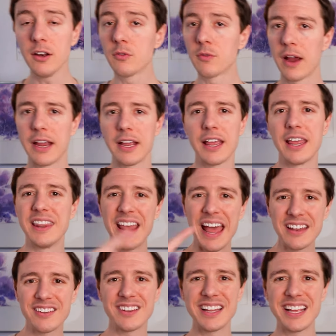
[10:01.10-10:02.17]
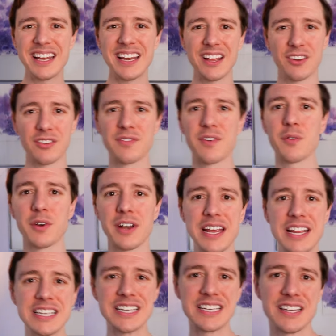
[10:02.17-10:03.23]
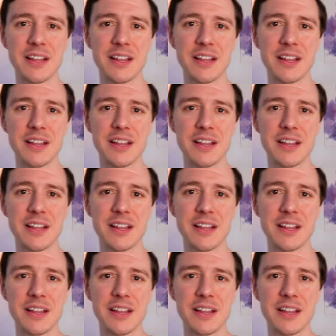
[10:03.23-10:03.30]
Right, and that's leading us forward into